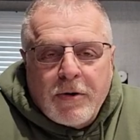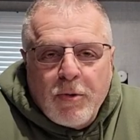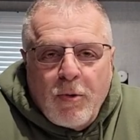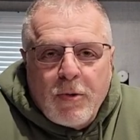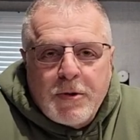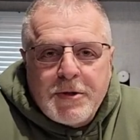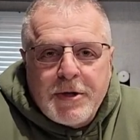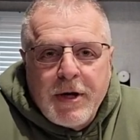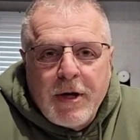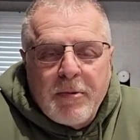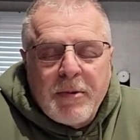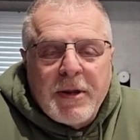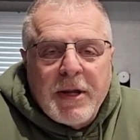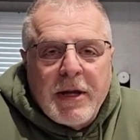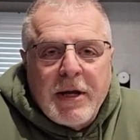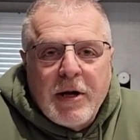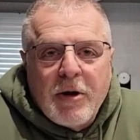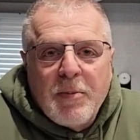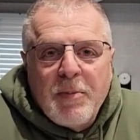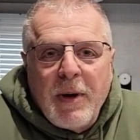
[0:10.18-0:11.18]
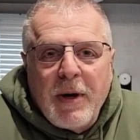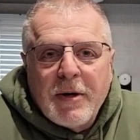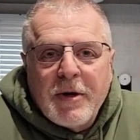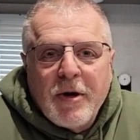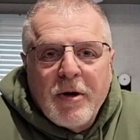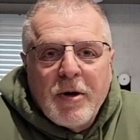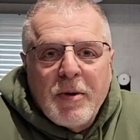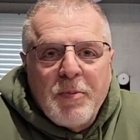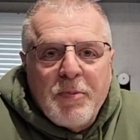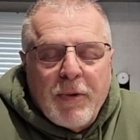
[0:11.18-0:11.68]
Dorse here with the Gear
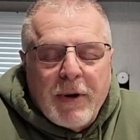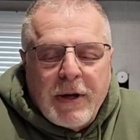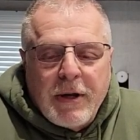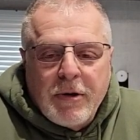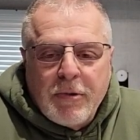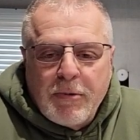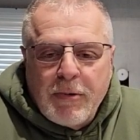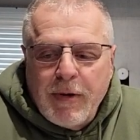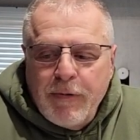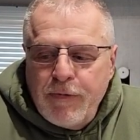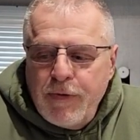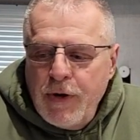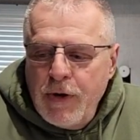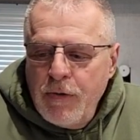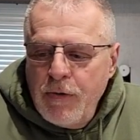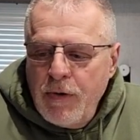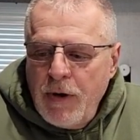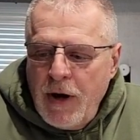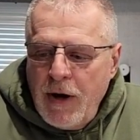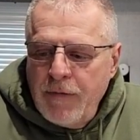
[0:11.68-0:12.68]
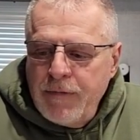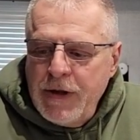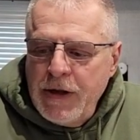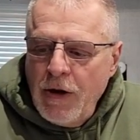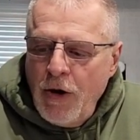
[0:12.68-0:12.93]
Bunker, bringing you a review of the